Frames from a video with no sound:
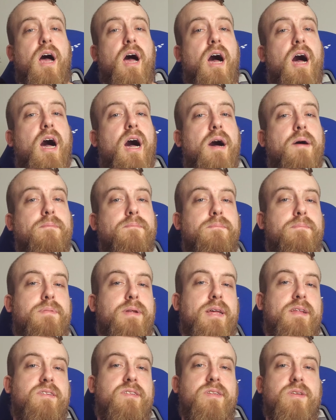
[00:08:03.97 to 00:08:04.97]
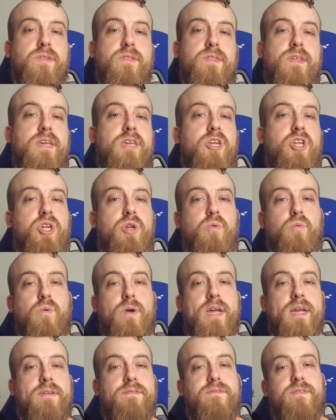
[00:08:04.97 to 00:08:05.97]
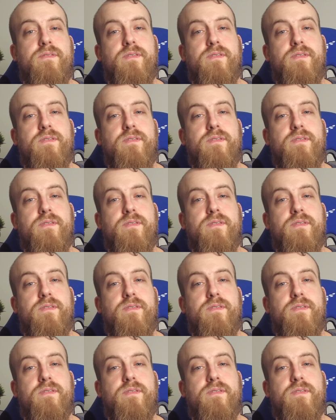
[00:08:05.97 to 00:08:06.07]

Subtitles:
But I still think you should wait